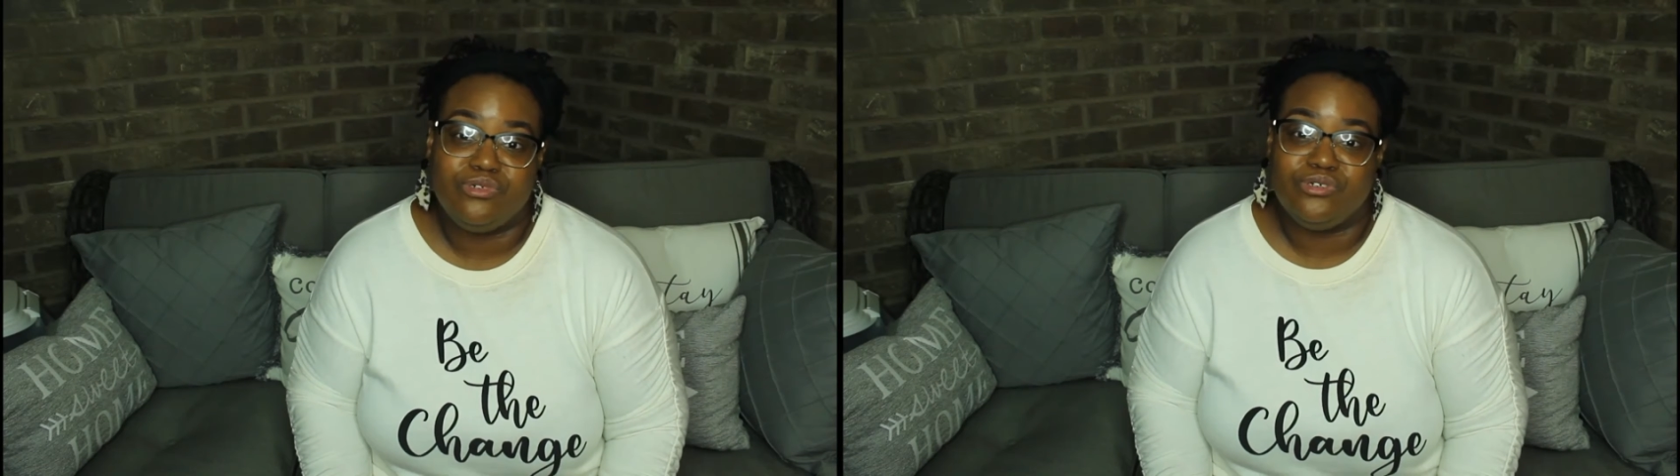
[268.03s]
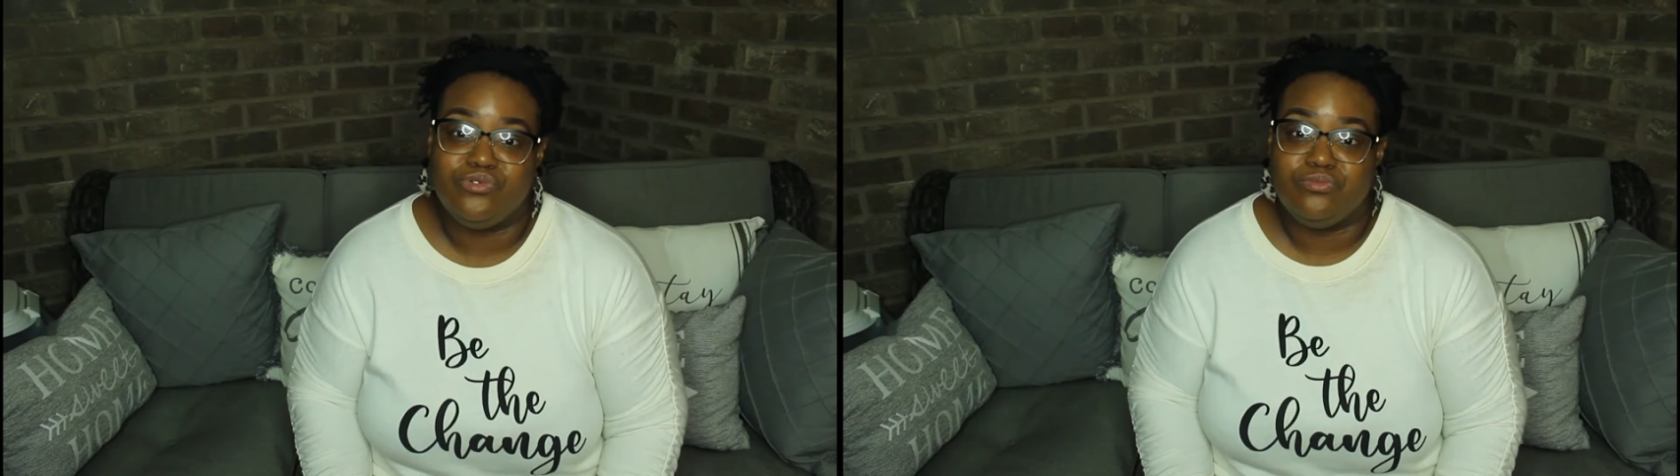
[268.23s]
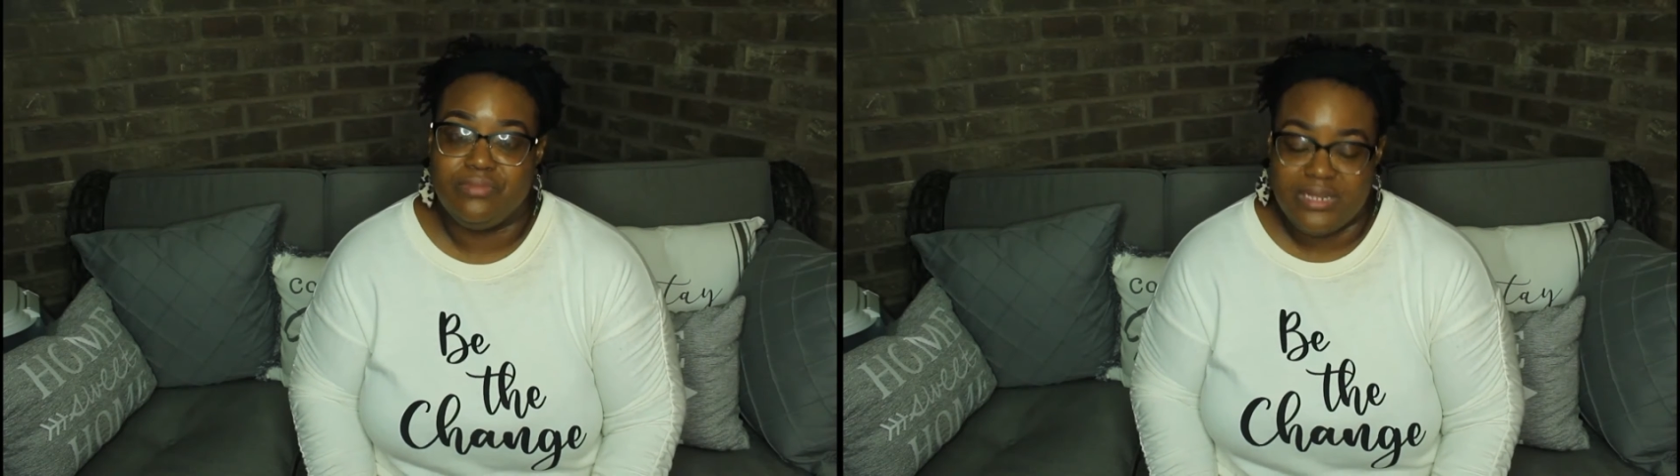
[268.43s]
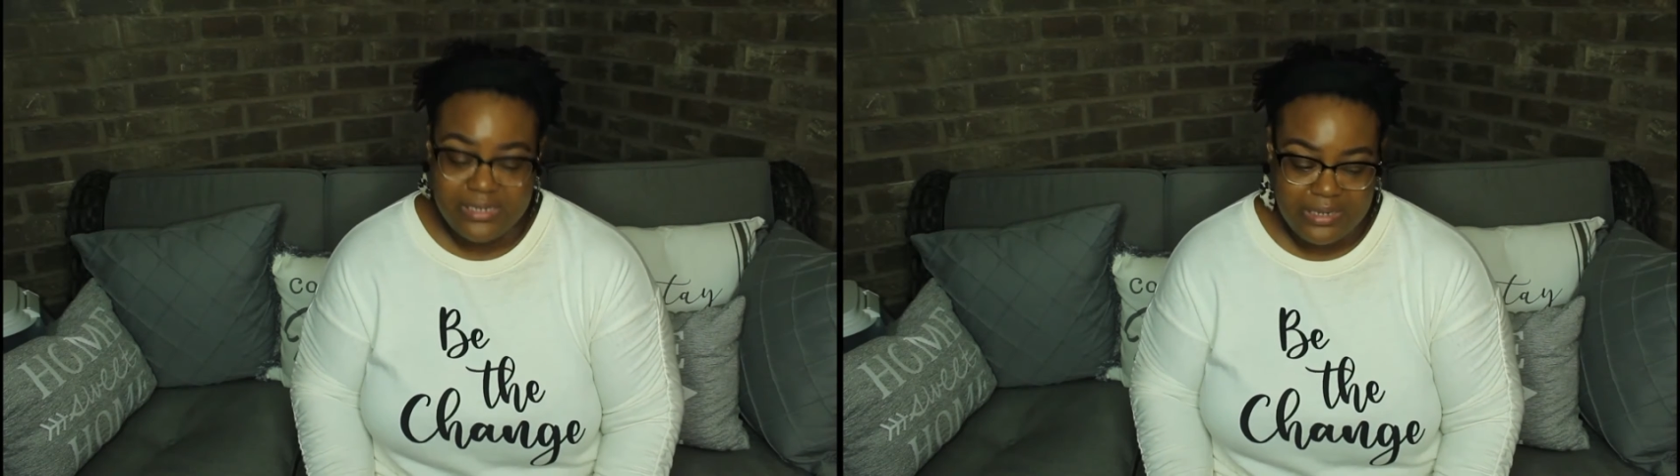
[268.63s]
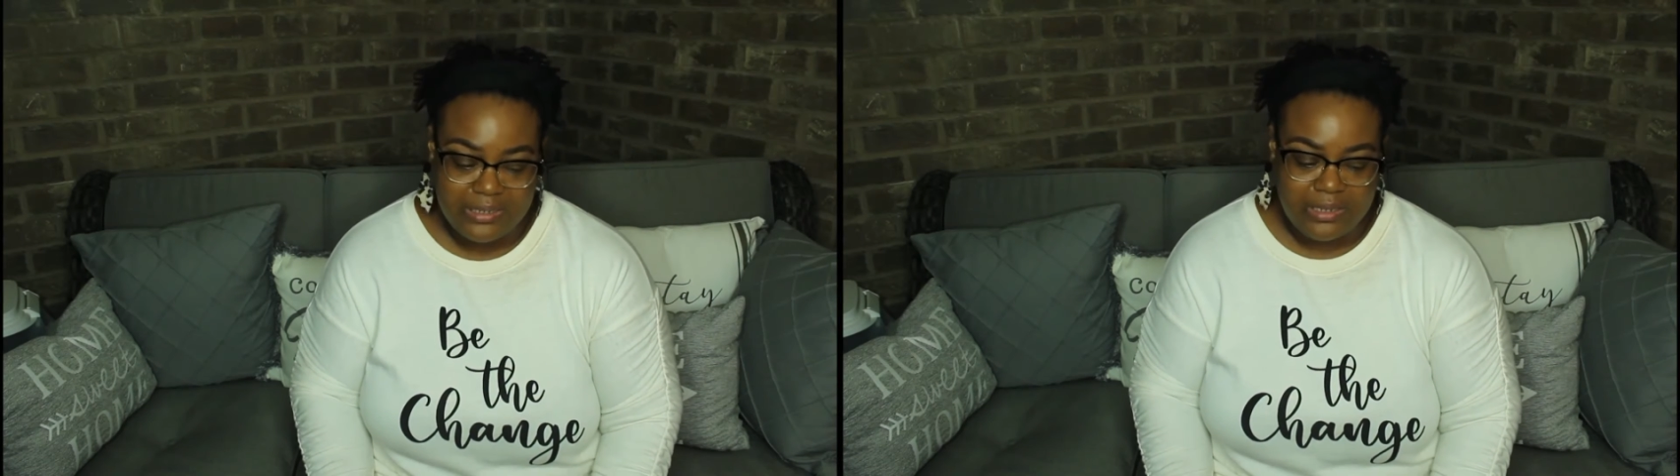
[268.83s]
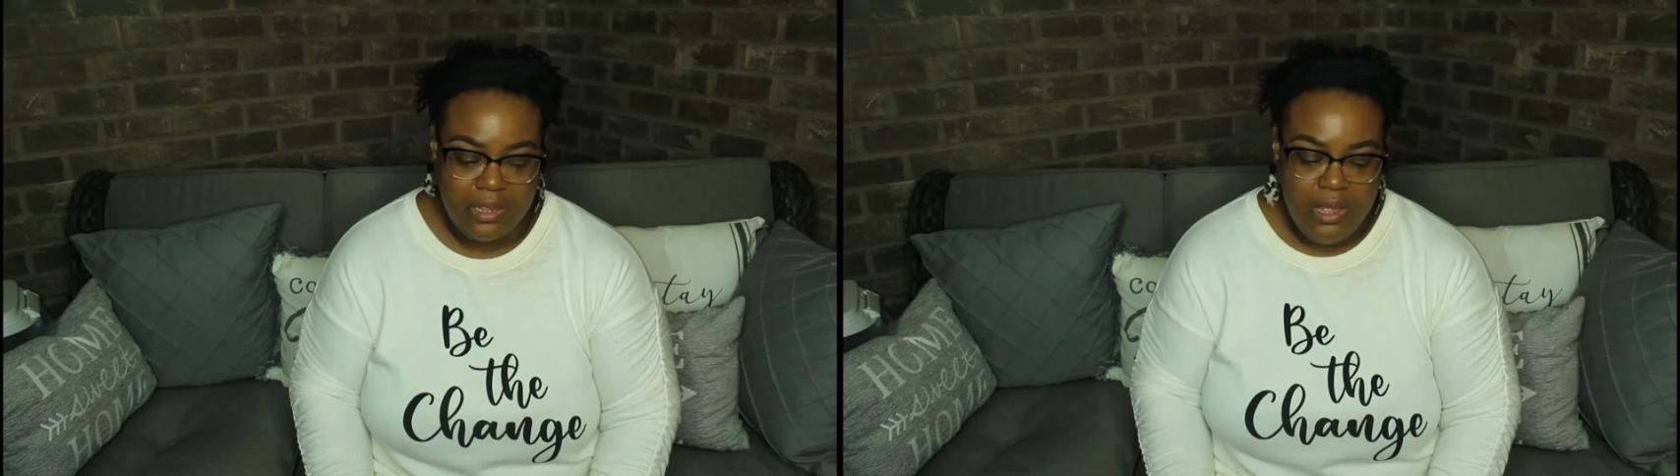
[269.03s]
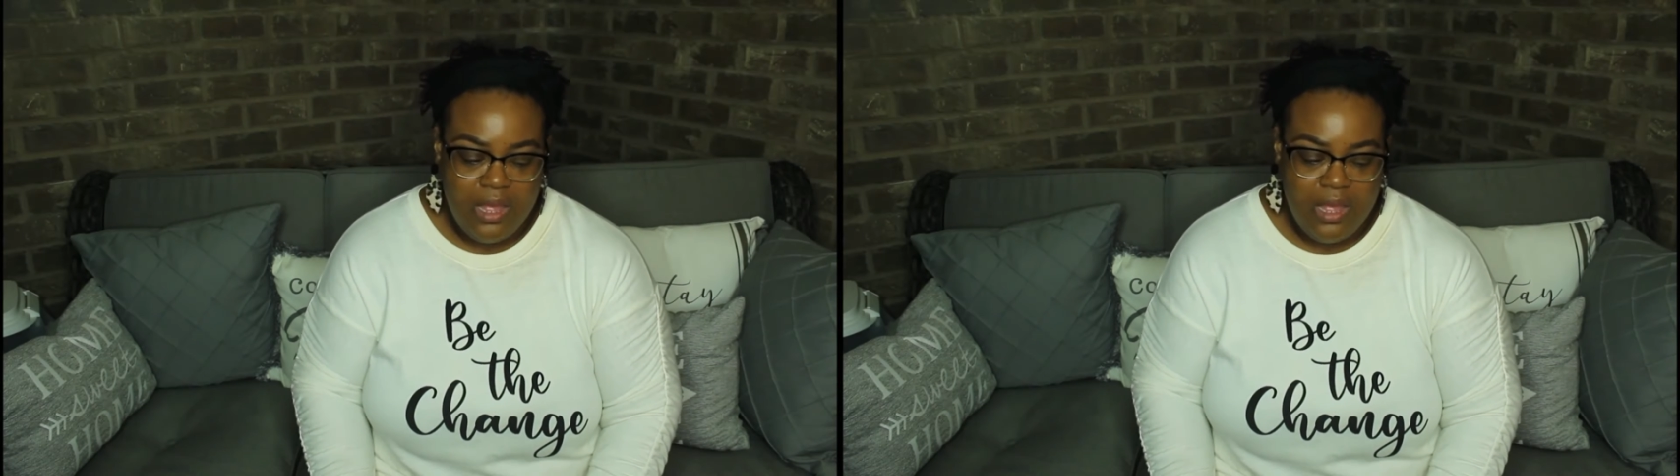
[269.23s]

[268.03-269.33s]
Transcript: can do mentally